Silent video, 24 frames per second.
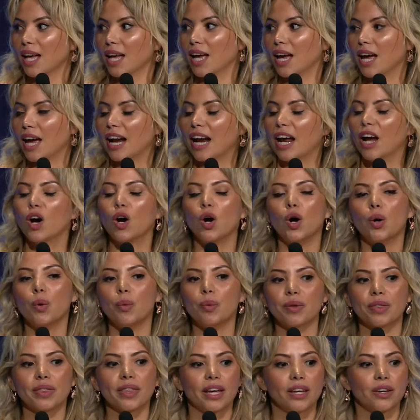And I hope
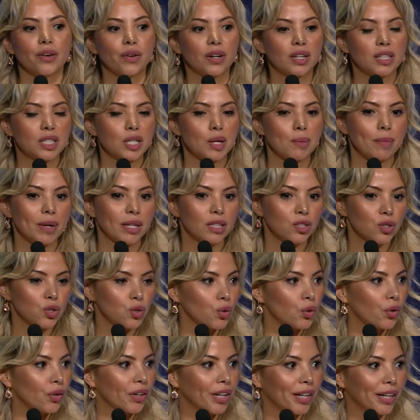that you accept my
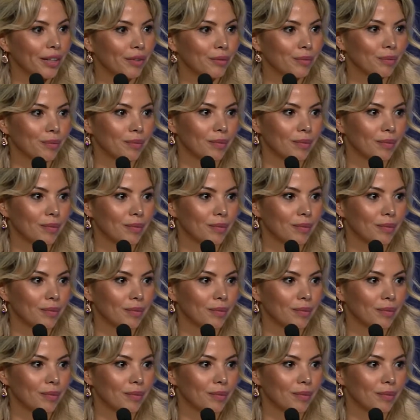story